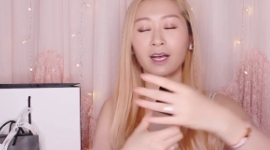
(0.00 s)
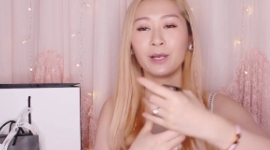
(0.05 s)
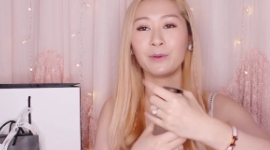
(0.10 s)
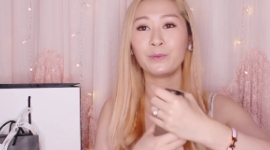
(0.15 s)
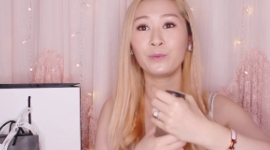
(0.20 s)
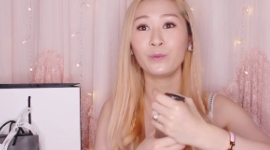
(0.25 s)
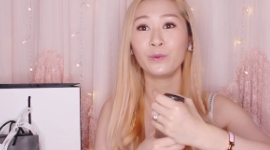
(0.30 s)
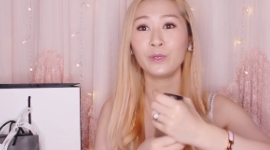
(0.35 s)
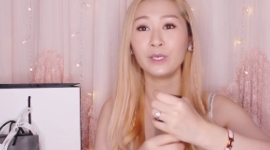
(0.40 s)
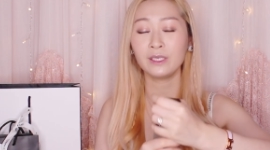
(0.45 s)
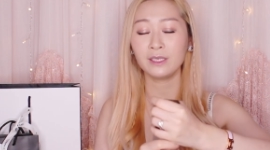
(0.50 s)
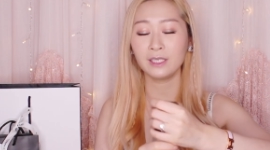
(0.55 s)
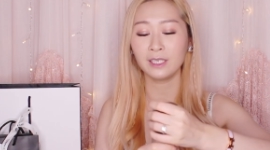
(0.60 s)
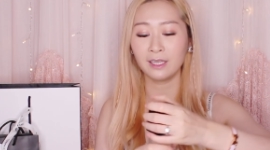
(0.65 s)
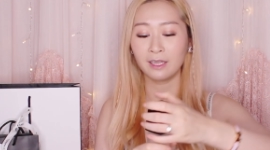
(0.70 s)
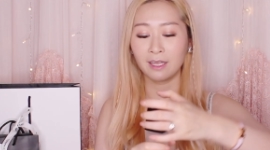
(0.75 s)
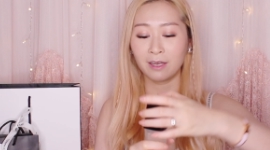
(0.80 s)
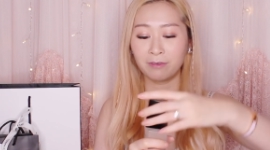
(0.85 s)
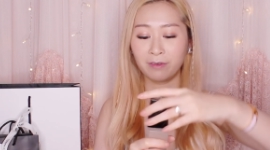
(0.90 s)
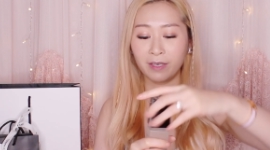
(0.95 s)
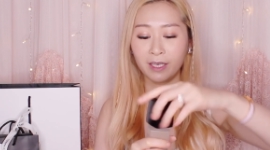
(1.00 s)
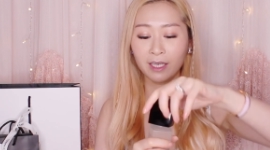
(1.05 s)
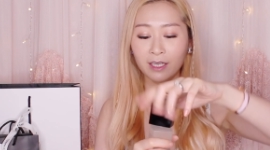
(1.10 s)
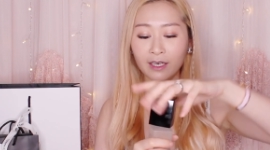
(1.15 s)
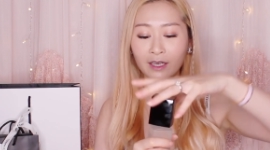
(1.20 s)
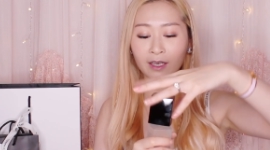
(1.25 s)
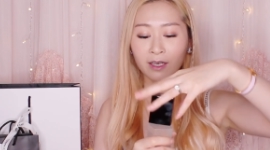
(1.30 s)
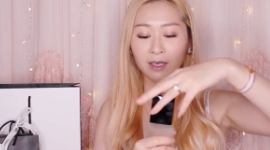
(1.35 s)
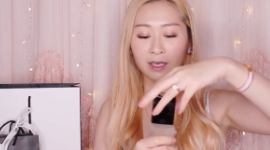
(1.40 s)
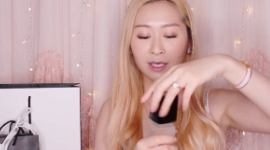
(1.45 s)
I really love
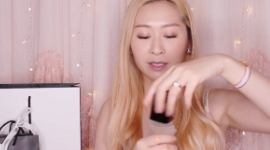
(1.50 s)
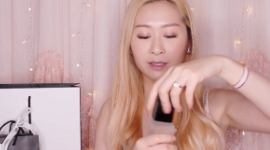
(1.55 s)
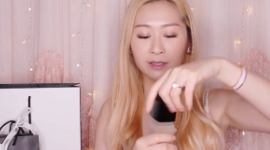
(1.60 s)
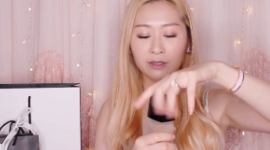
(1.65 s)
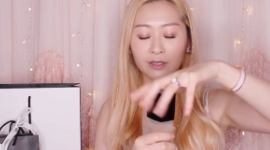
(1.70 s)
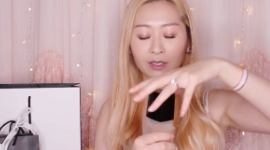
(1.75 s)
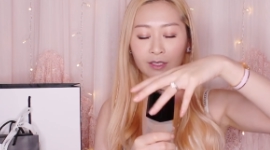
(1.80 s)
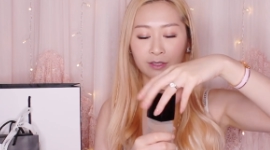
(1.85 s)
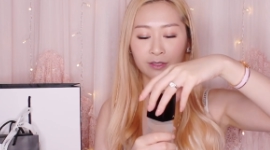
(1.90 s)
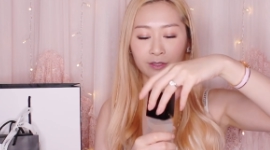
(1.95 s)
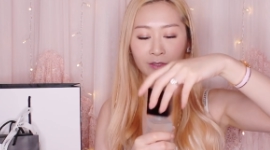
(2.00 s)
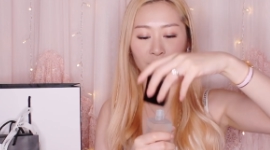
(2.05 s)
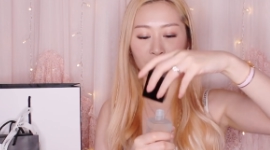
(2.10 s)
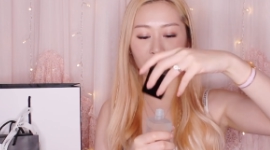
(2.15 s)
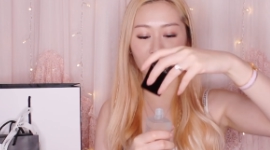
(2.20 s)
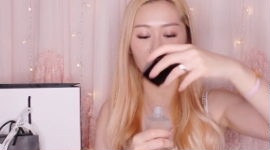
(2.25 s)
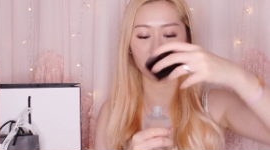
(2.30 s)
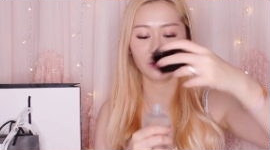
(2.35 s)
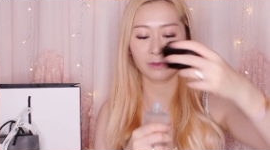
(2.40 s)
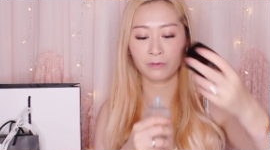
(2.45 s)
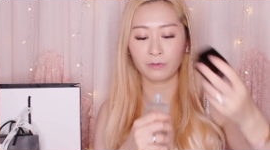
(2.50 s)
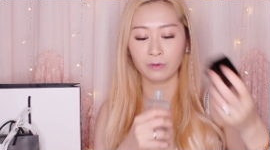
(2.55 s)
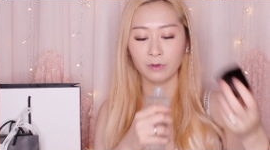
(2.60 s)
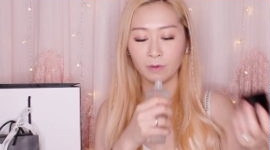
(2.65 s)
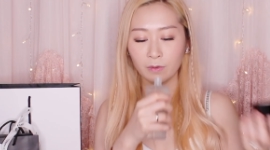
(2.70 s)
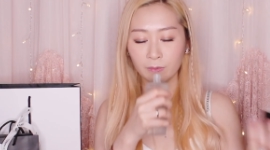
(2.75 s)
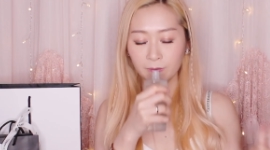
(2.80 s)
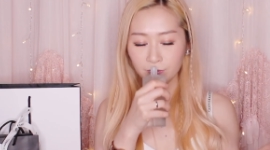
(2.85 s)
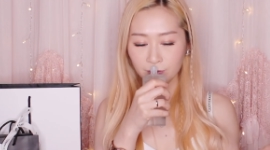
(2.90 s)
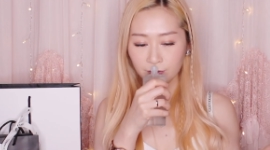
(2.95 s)
it. It's just so
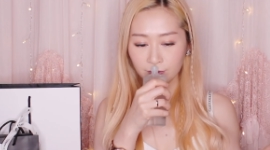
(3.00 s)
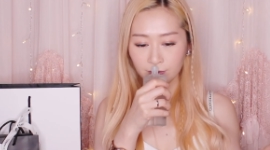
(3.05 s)
beautiful.